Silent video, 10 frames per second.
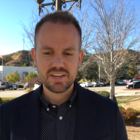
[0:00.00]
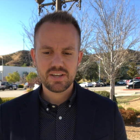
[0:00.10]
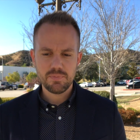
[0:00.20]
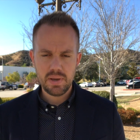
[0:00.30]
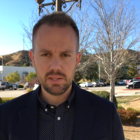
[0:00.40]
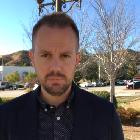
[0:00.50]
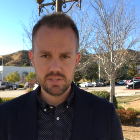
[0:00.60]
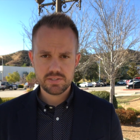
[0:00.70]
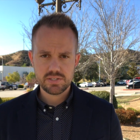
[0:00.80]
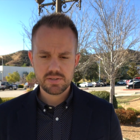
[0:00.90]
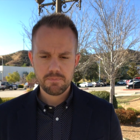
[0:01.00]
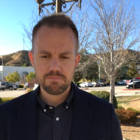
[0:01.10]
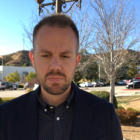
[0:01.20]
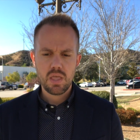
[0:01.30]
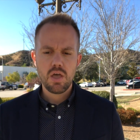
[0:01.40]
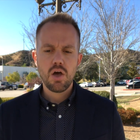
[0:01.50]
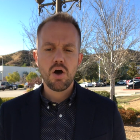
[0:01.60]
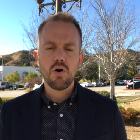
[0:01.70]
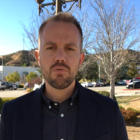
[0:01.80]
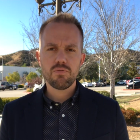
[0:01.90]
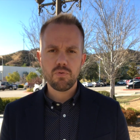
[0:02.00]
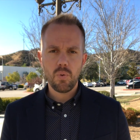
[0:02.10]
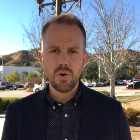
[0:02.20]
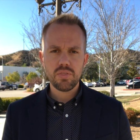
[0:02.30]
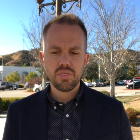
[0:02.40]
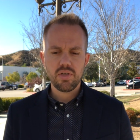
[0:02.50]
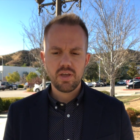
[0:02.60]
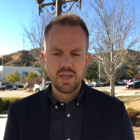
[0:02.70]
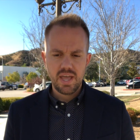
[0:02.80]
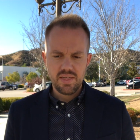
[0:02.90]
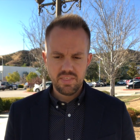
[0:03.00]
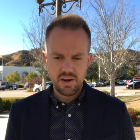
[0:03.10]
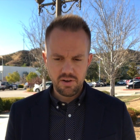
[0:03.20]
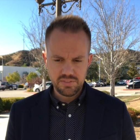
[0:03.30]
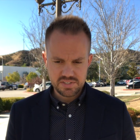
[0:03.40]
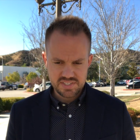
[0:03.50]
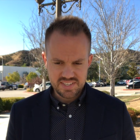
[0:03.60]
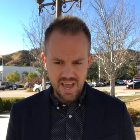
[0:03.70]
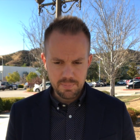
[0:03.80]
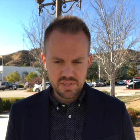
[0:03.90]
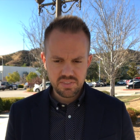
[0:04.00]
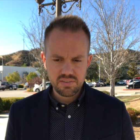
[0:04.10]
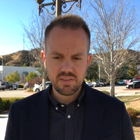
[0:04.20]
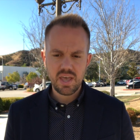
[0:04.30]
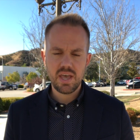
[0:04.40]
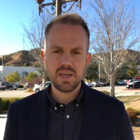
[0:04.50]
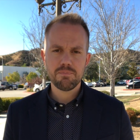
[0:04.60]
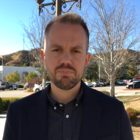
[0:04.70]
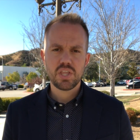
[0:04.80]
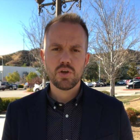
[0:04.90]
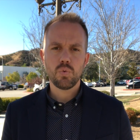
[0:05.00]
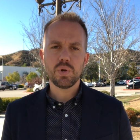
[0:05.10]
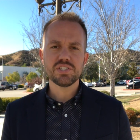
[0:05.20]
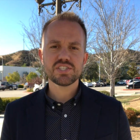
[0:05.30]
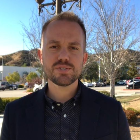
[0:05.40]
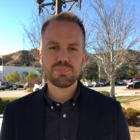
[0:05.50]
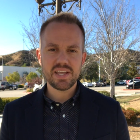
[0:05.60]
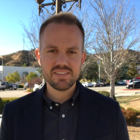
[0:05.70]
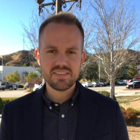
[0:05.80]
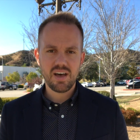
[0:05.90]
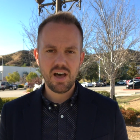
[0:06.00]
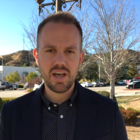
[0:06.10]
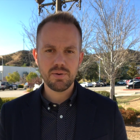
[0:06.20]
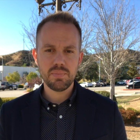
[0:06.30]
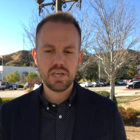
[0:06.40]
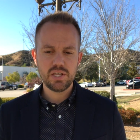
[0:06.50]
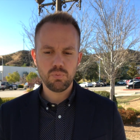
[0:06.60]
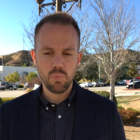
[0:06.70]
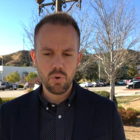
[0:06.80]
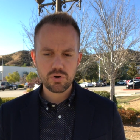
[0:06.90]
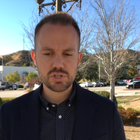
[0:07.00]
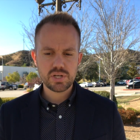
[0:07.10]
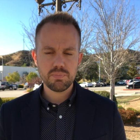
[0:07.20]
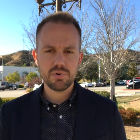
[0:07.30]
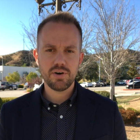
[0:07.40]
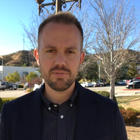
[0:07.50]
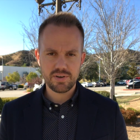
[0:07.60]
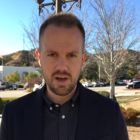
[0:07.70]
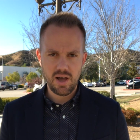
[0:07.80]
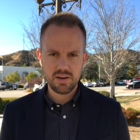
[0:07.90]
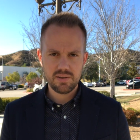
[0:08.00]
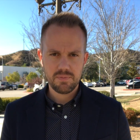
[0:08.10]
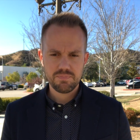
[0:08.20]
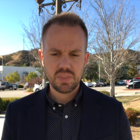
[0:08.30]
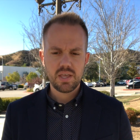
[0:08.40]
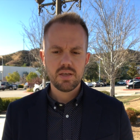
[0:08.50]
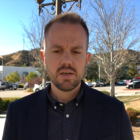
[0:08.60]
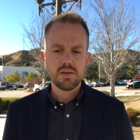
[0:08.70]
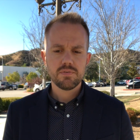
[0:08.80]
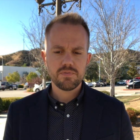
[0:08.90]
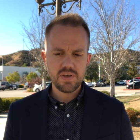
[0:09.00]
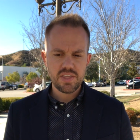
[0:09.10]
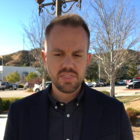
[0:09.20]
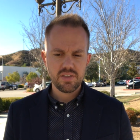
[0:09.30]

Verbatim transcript: commandments? Fourth, that on the Sabbath day we spend time in worship of God. Fifth,